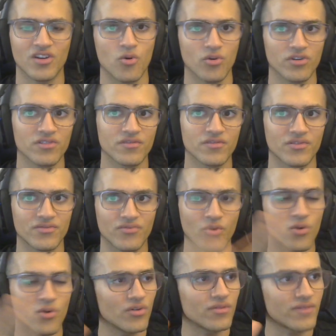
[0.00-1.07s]
a course for
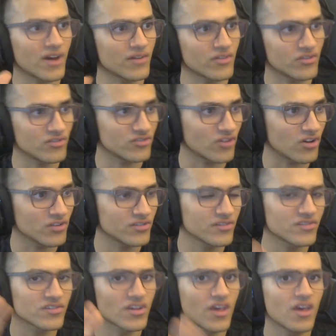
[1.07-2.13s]
four or five hundred
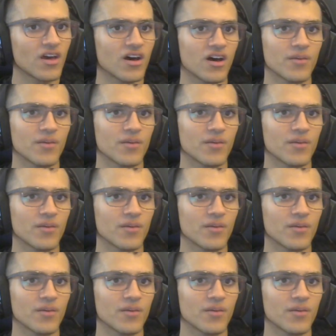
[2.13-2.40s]
dollars.